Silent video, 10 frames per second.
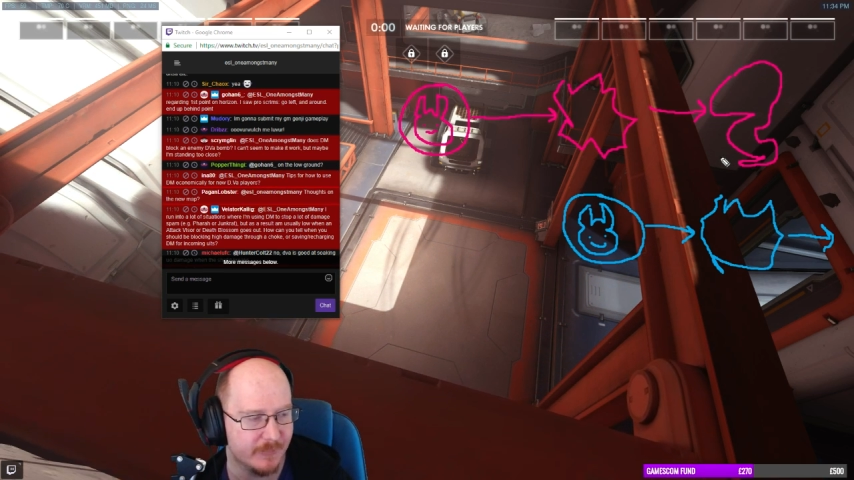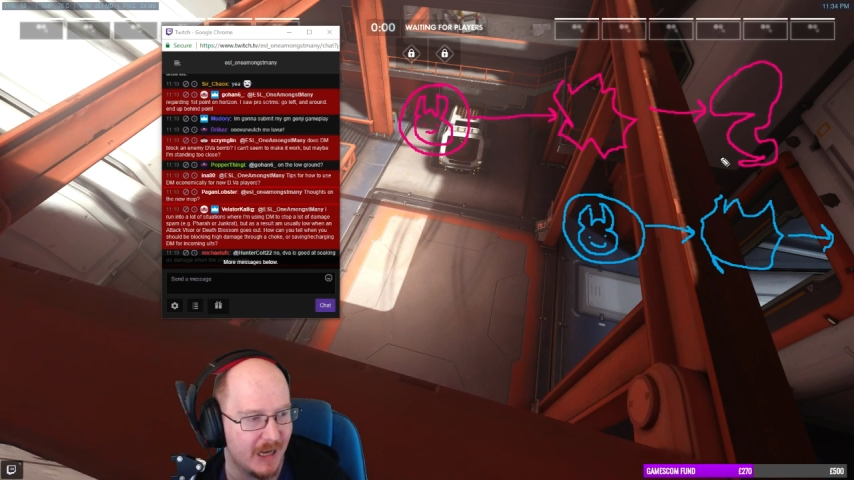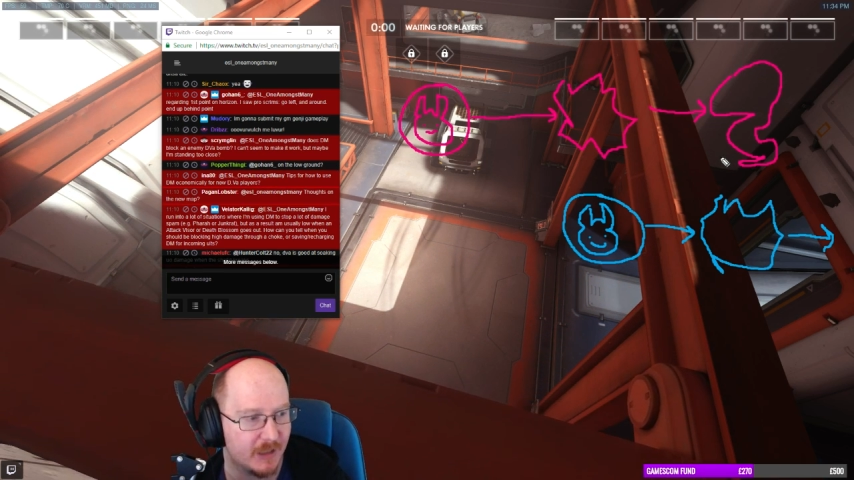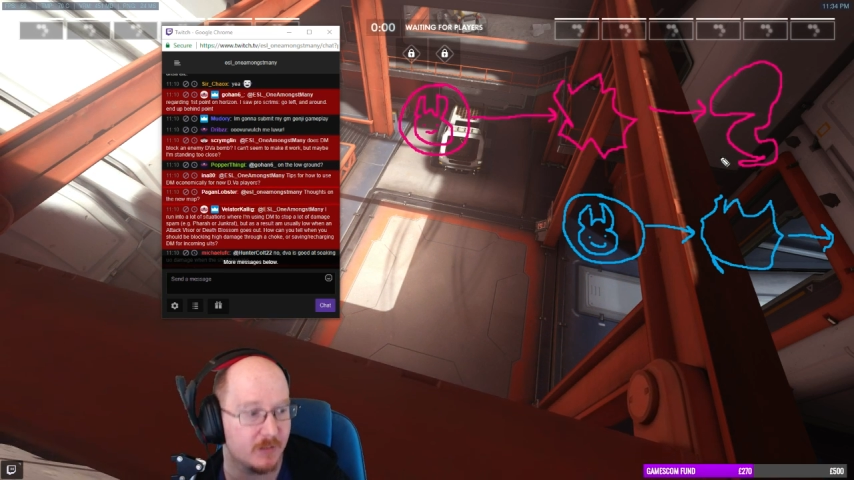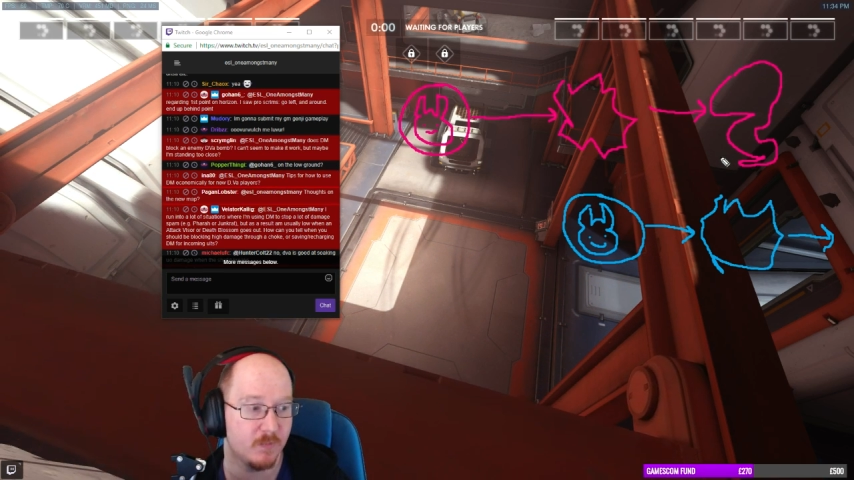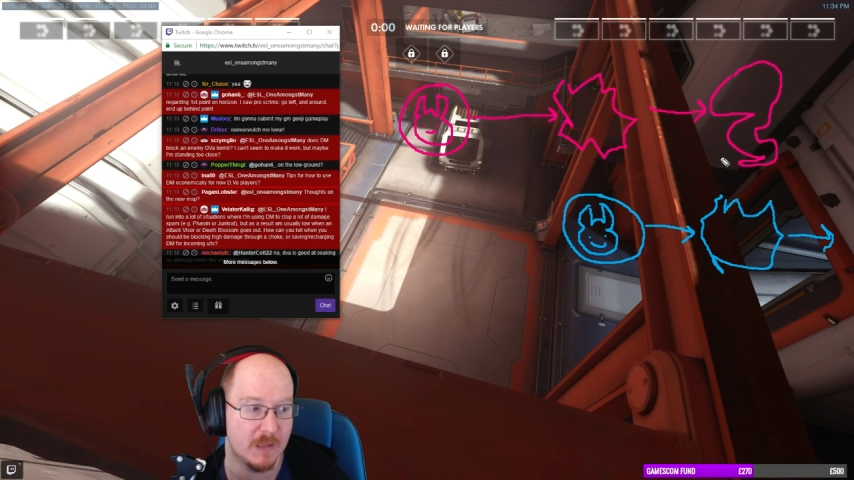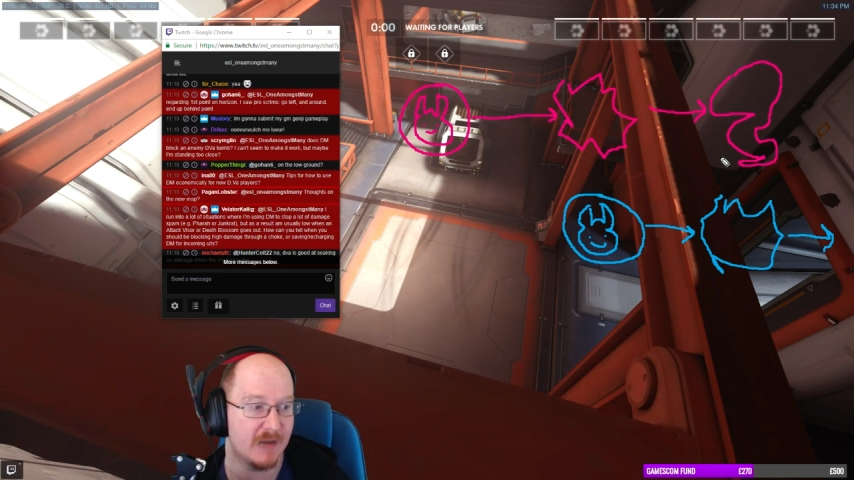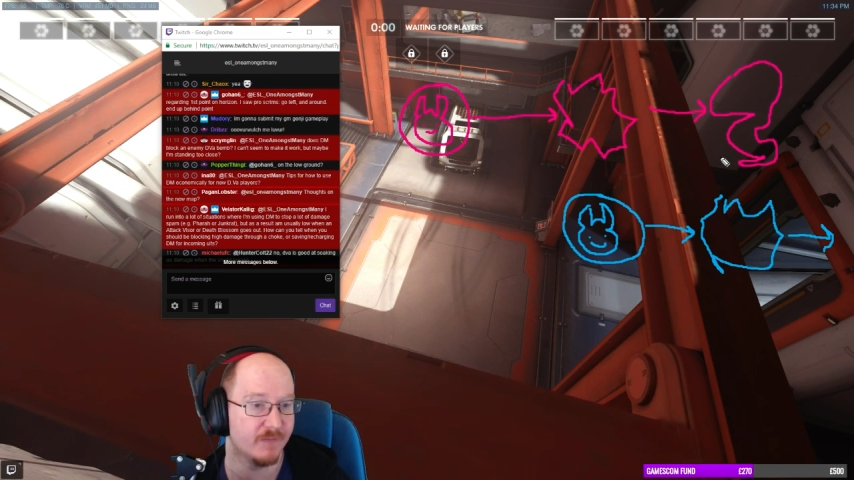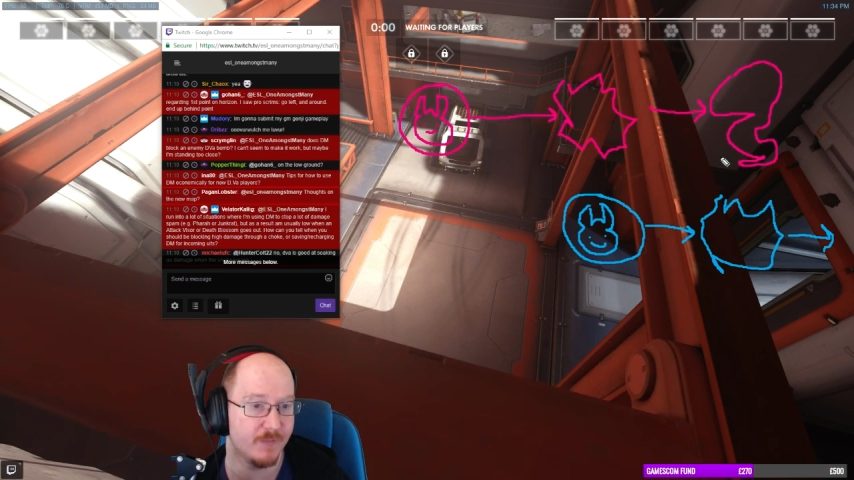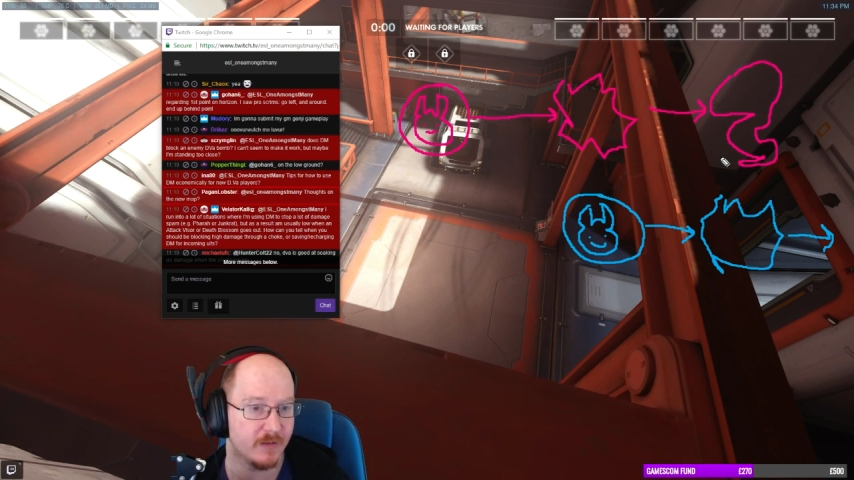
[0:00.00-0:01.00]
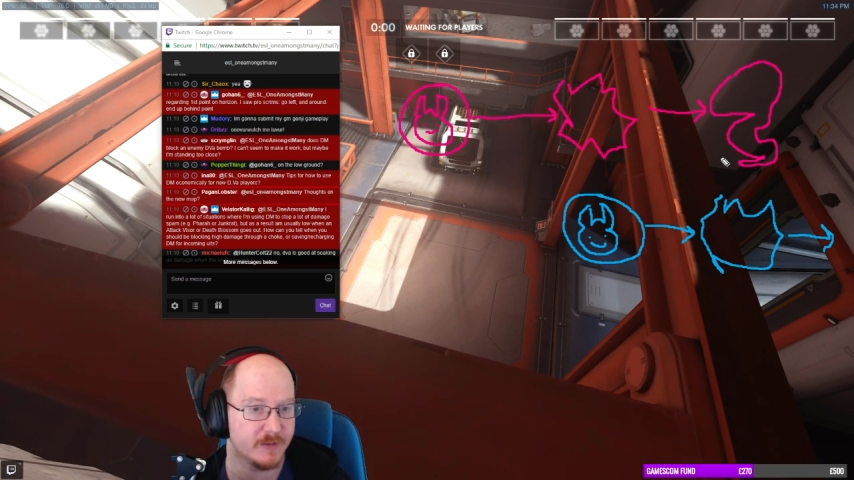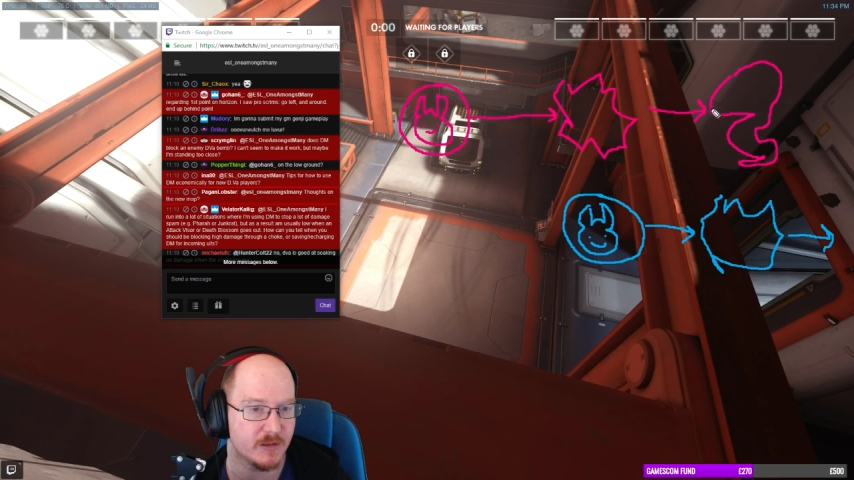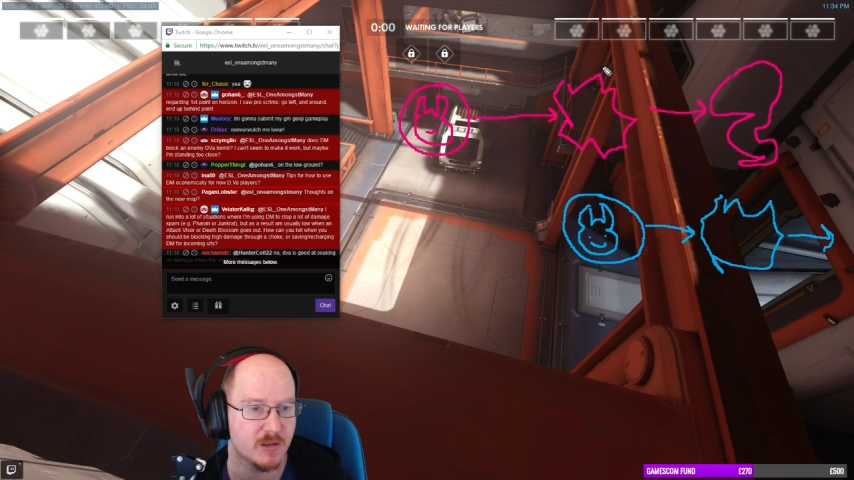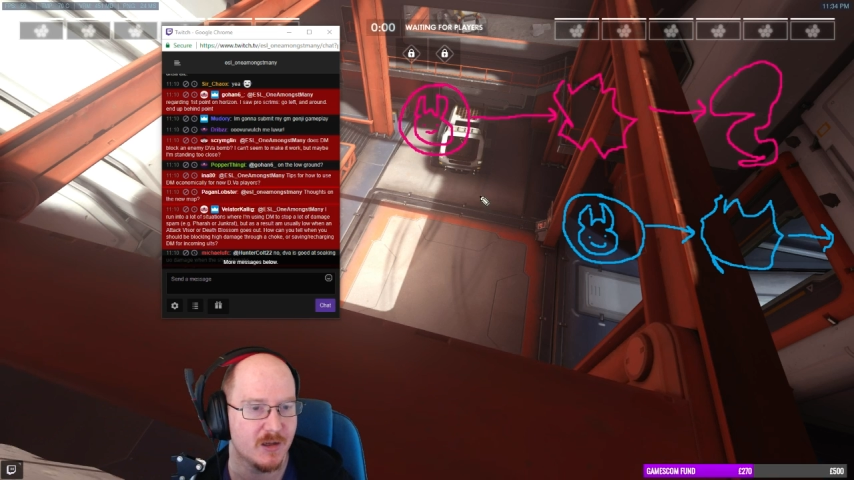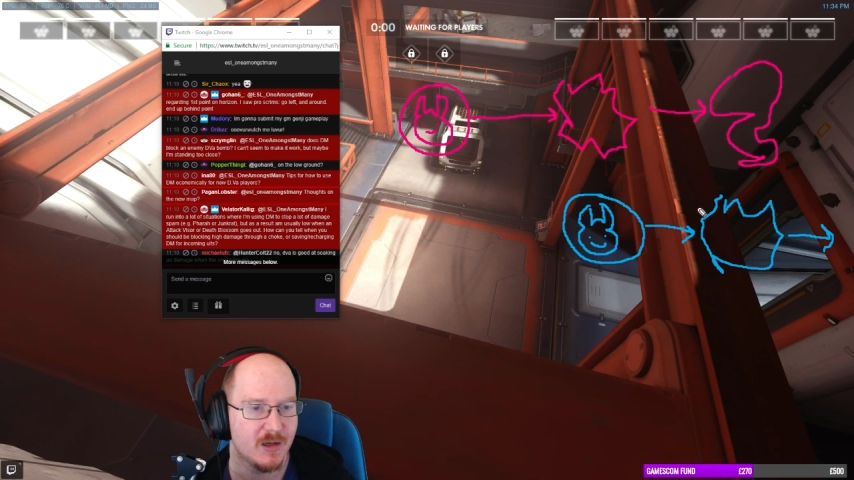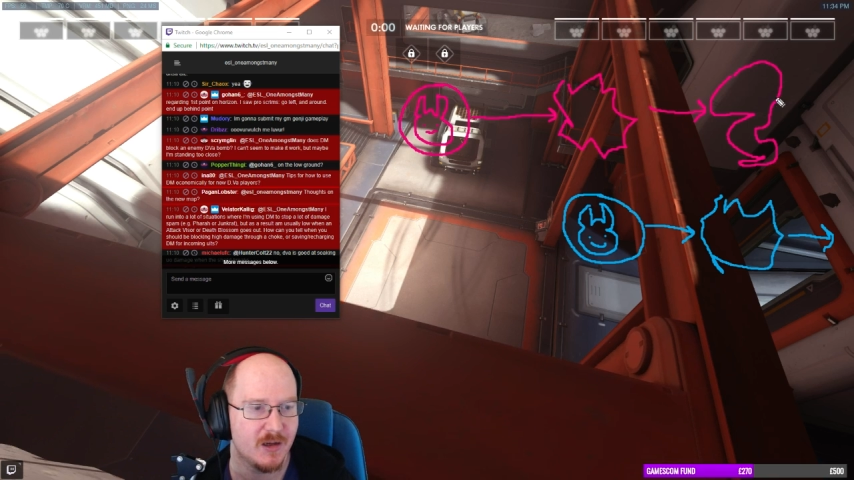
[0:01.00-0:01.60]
a mech, we have advantage.